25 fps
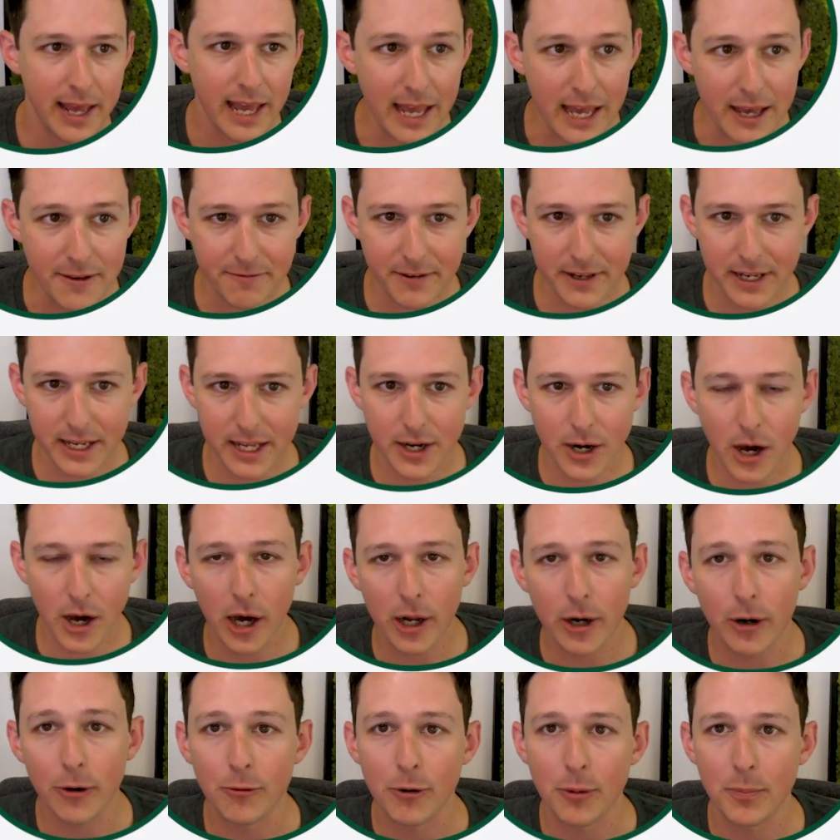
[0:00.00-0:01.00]
If it can
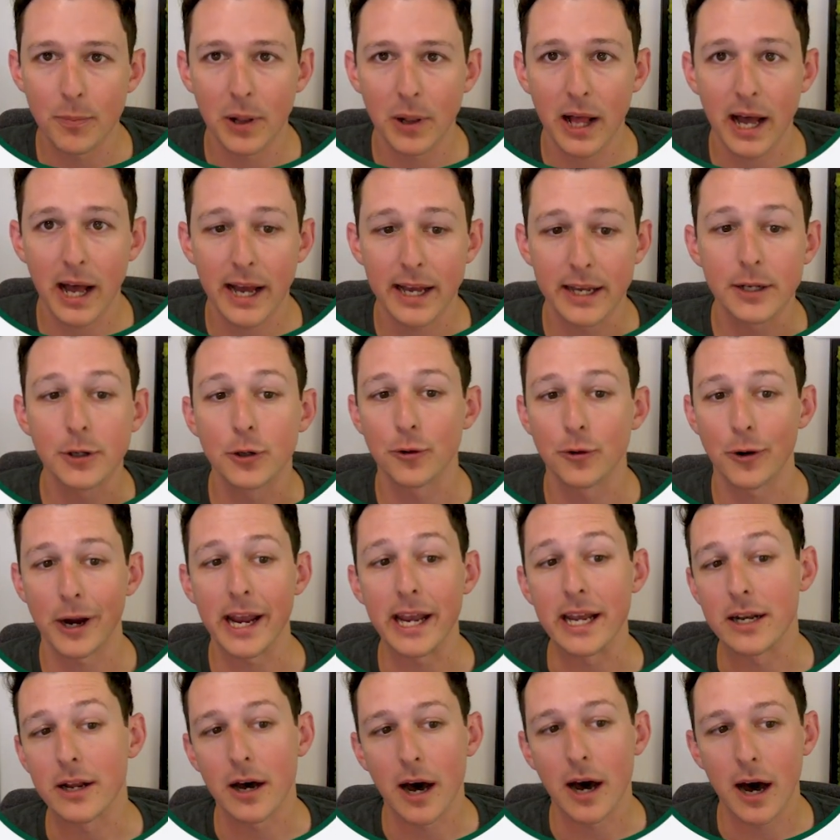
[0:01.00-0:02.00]
auto-reply,
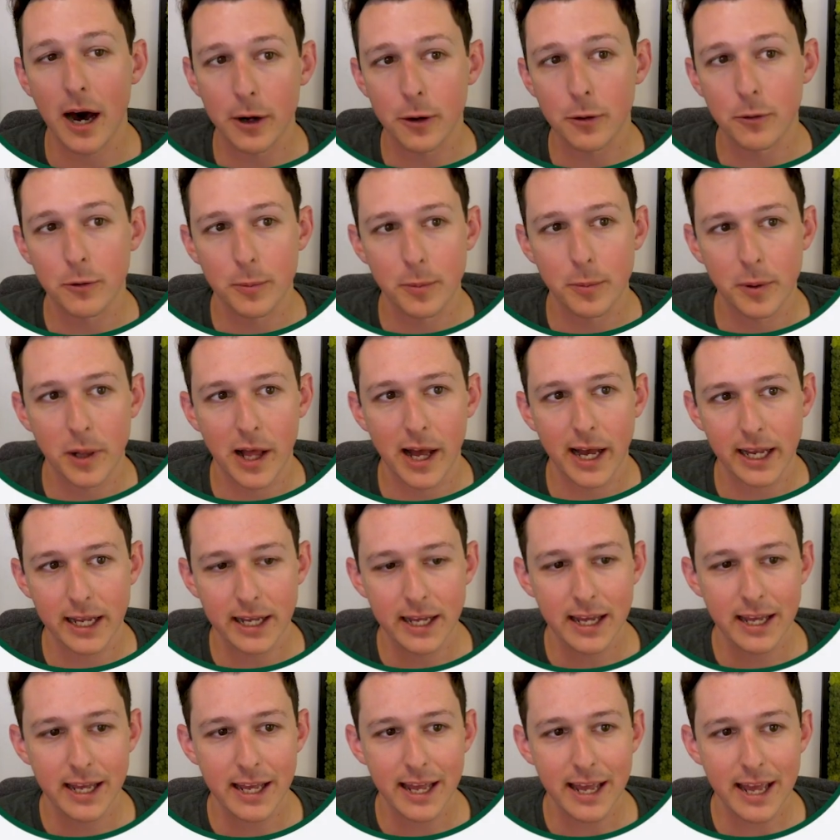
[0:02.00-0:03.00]
great, auto-reply.
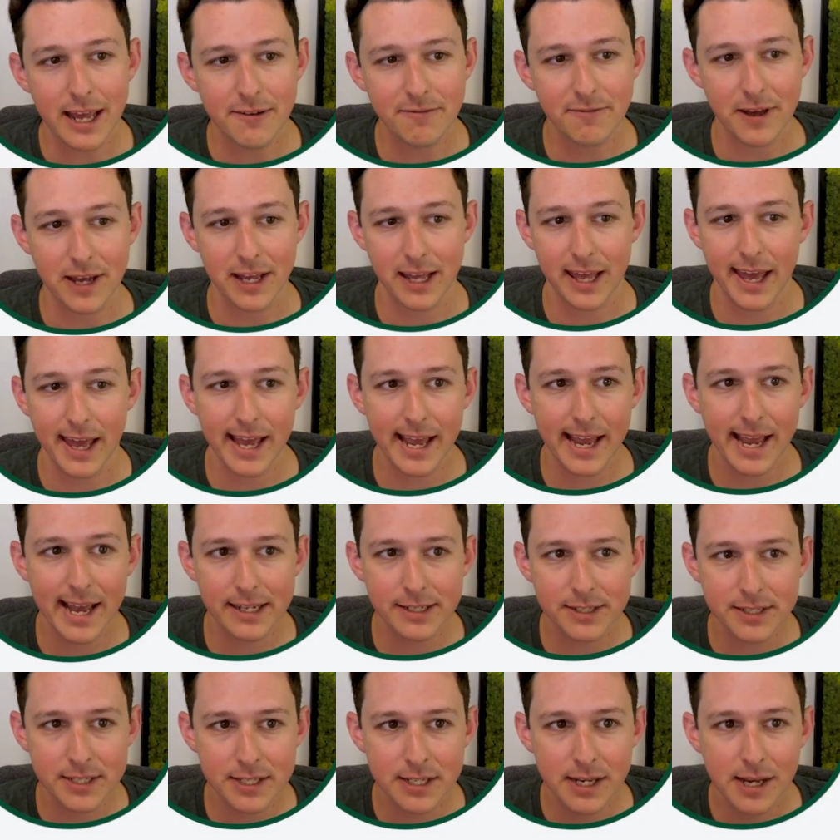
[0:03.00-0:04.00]
If it
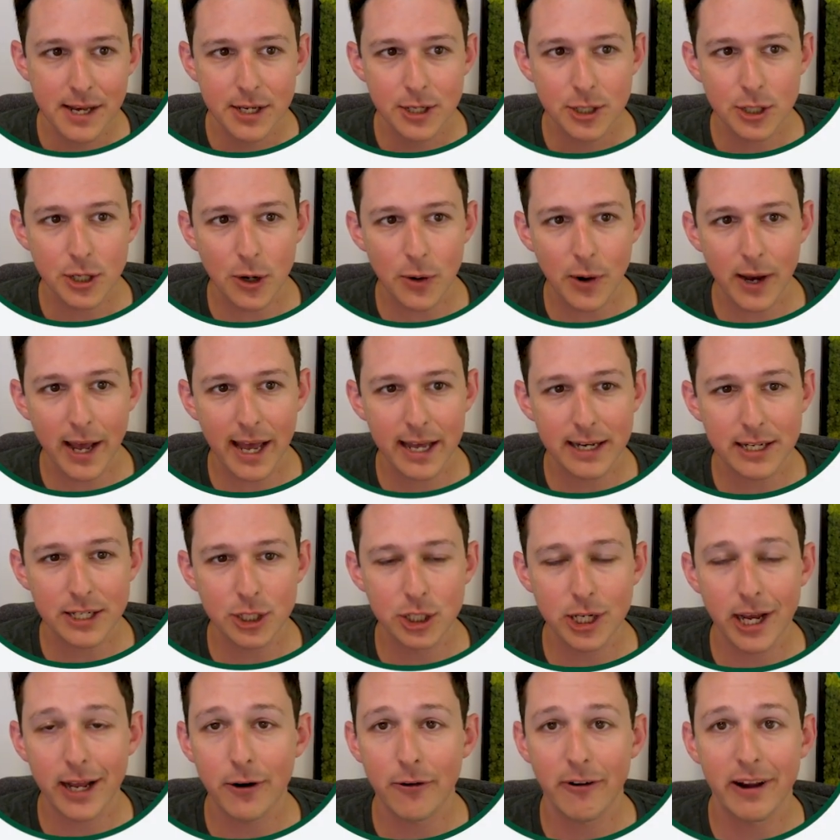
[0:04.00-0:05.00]
can't, go ahead
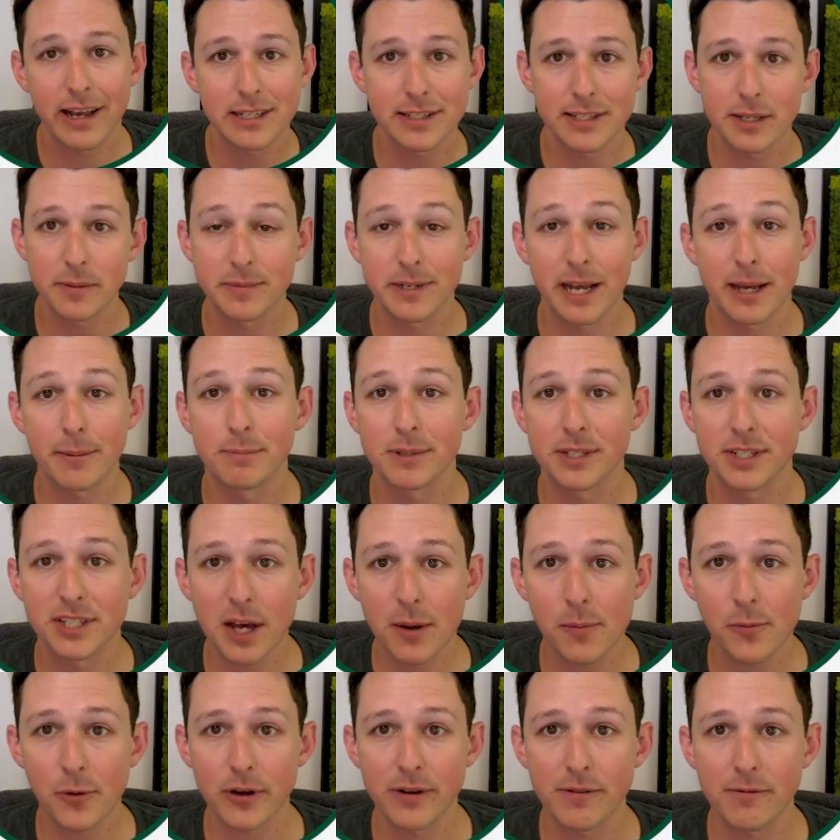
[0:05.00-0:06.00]
and generate some type of
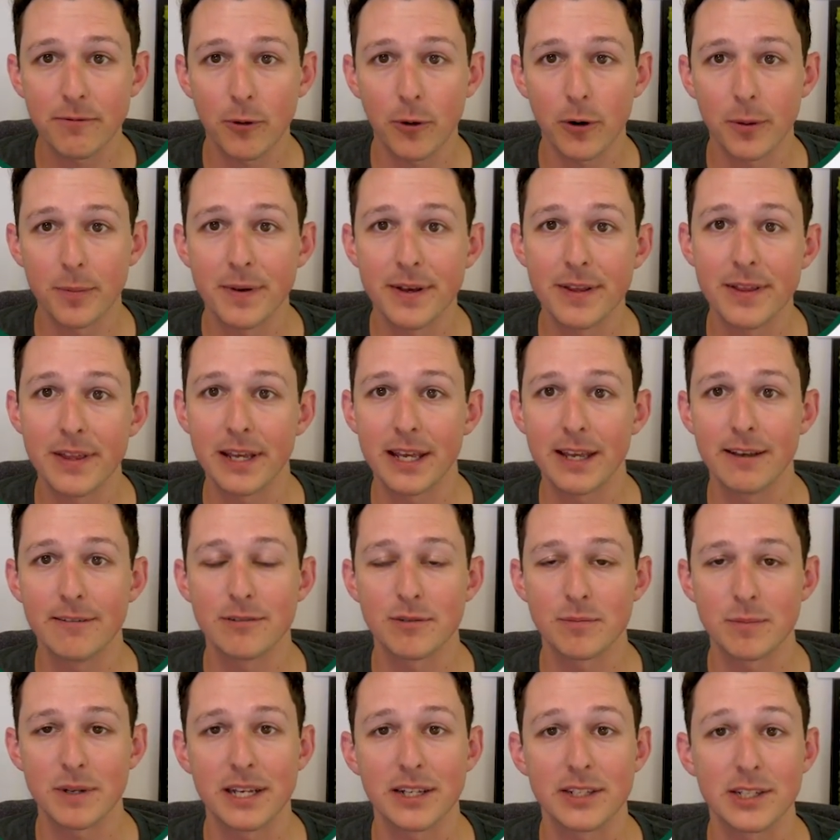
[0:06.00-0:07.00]
summary for me that
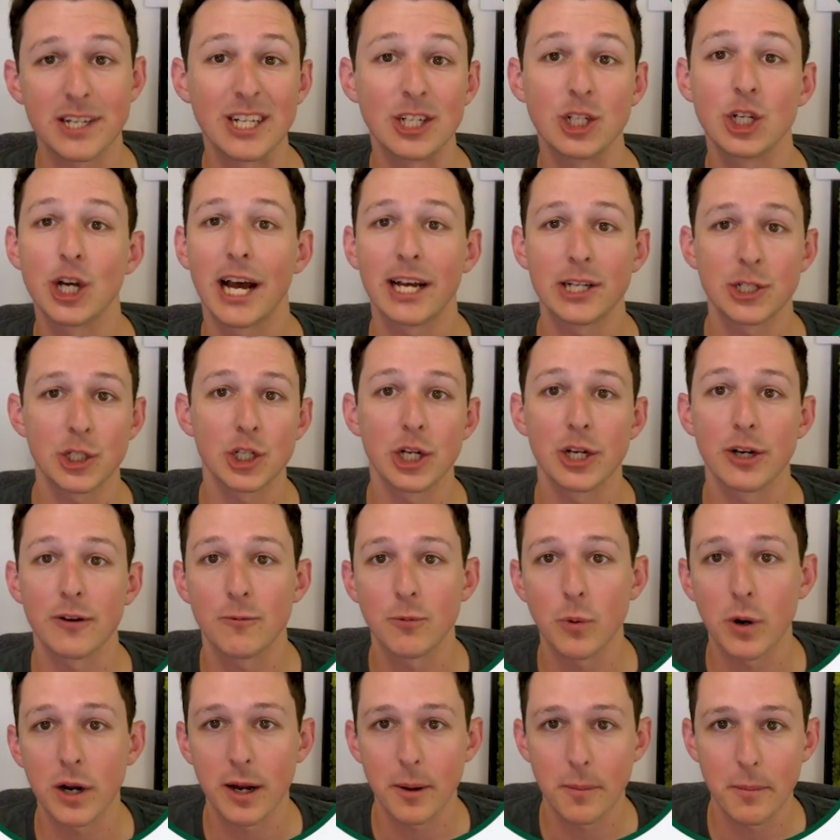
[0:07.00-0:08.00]
gives me a suggestion of
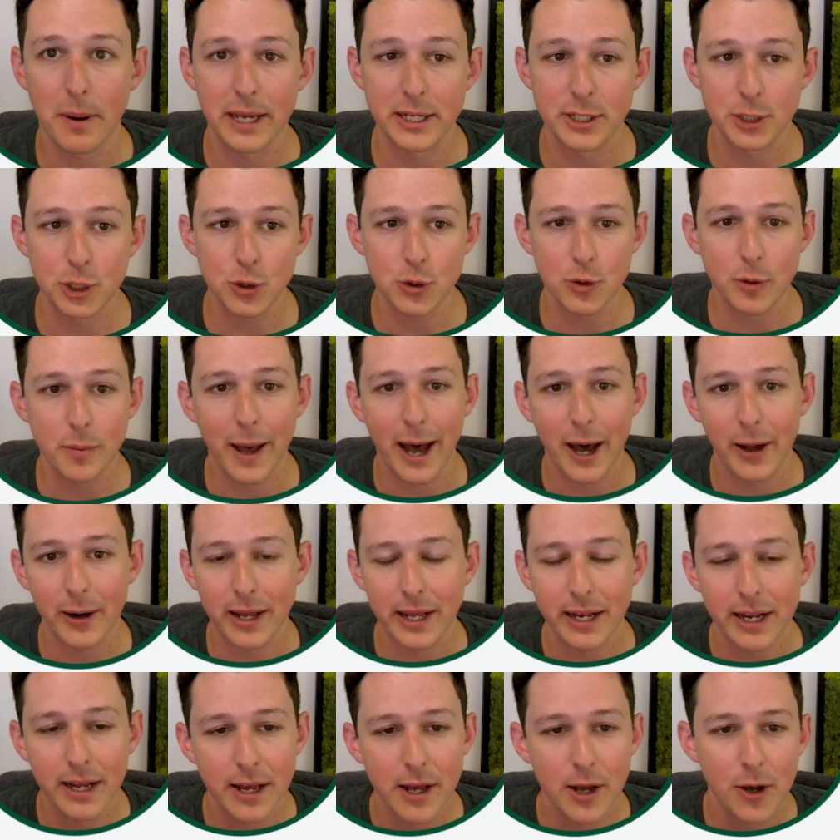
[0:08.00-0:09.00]
what I might do about
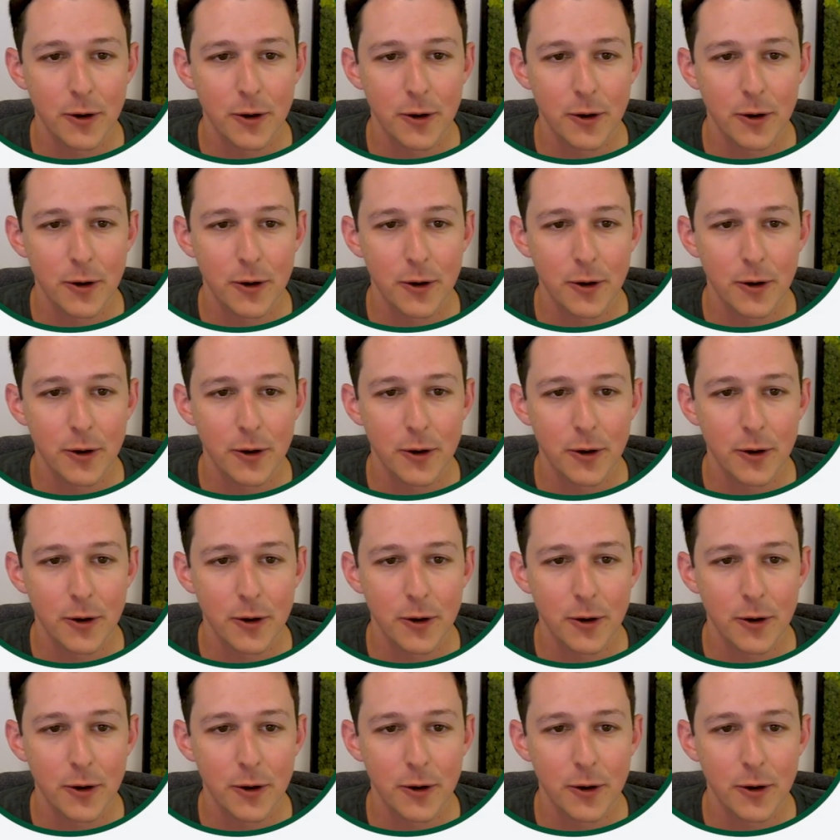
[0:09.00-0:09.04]
it.